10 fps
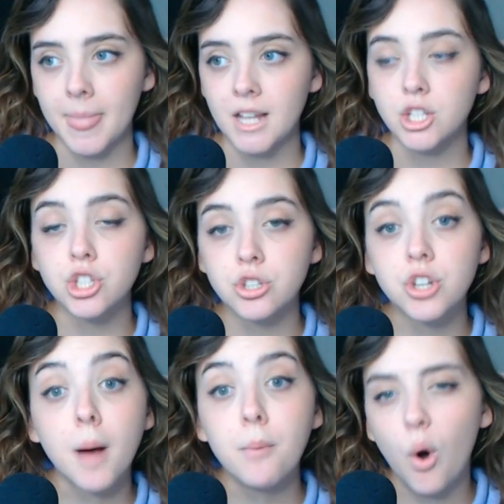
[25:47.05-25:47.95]

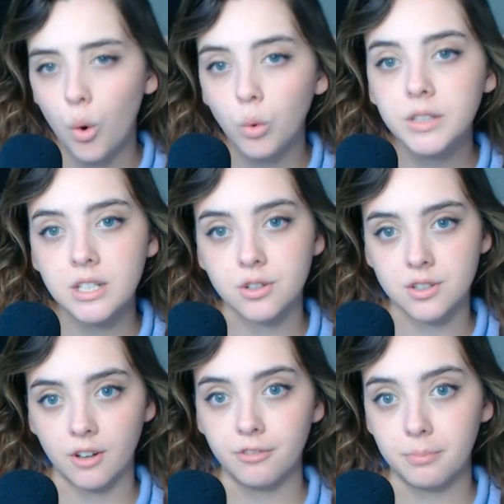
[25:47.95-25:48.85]
Stop holding
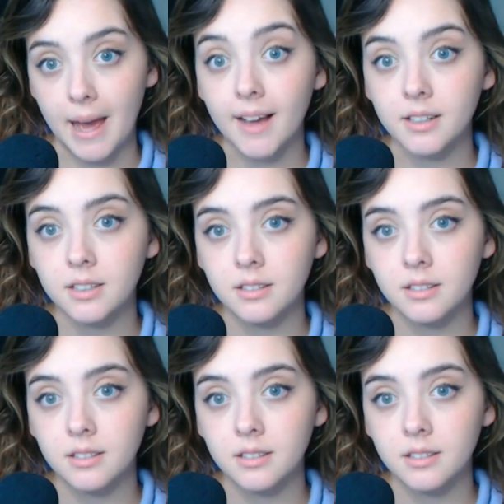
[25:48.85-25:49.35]
yourself back.